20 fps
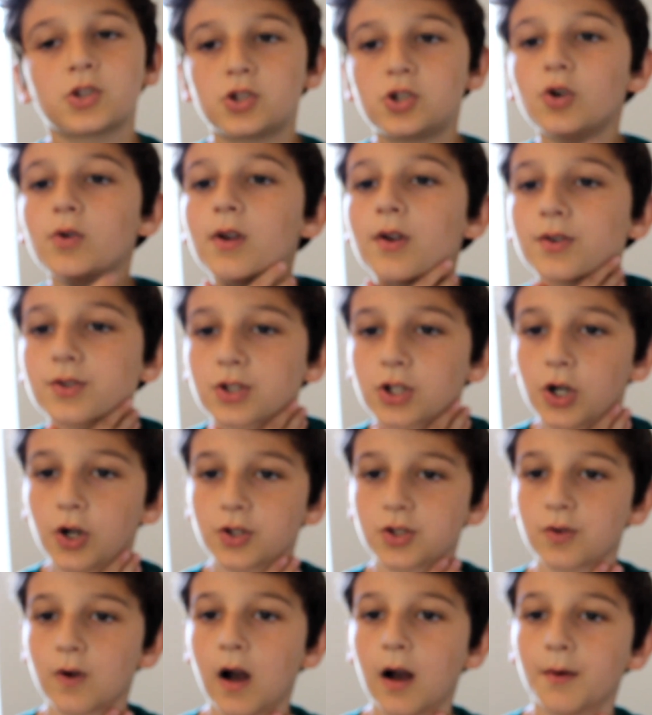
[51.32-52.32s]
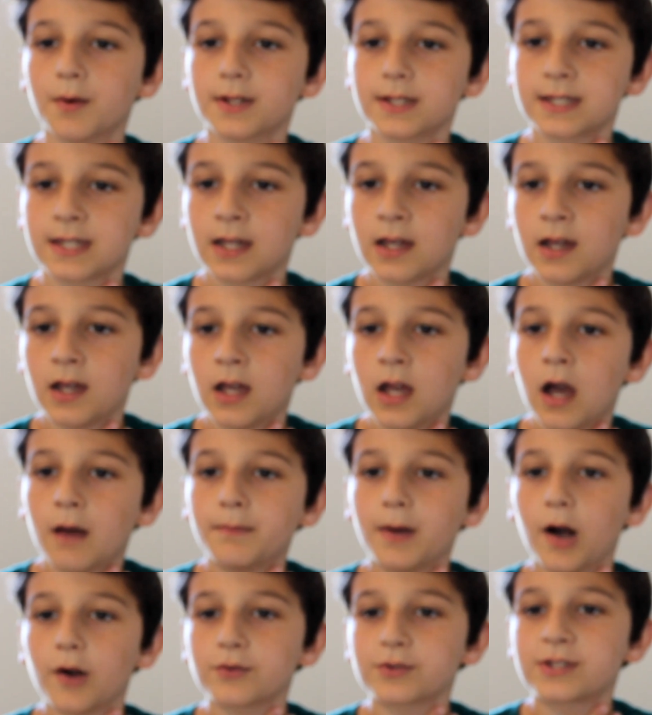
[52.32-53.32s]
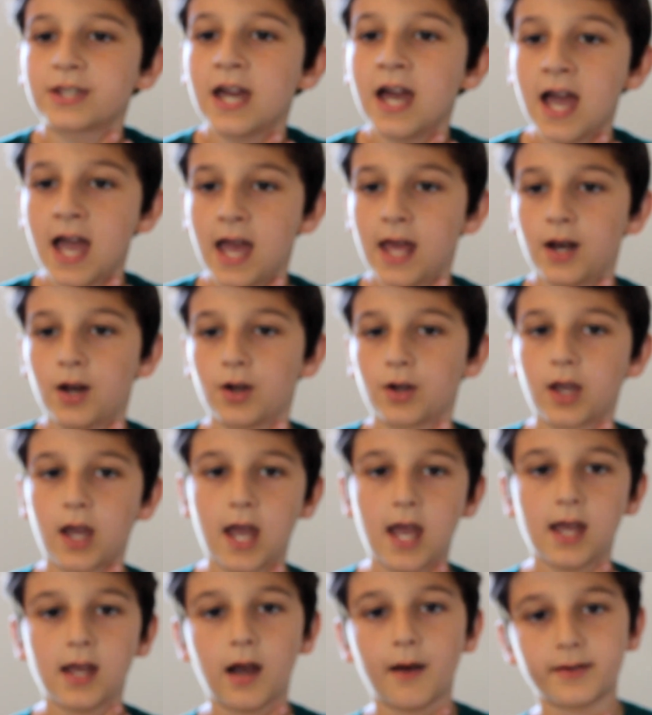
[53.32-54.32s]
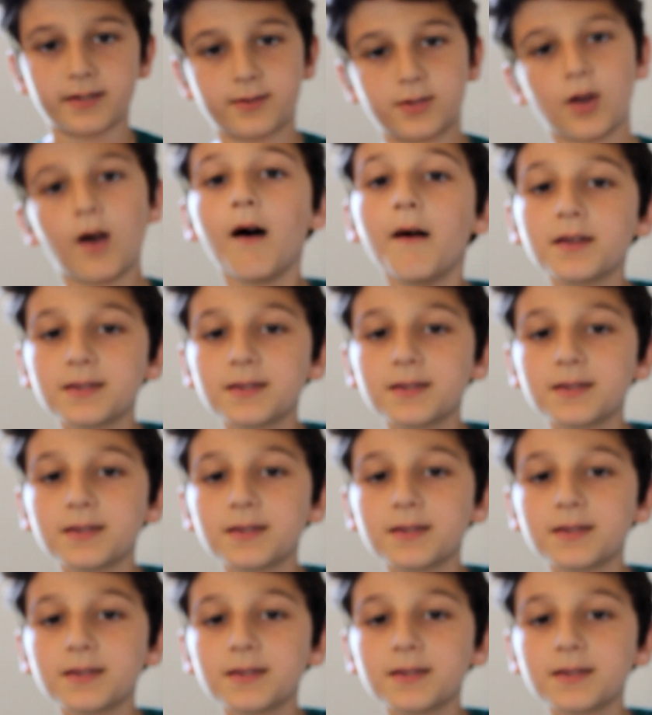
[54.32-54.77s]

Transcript: 2 years ago. So I was about 10, okay? So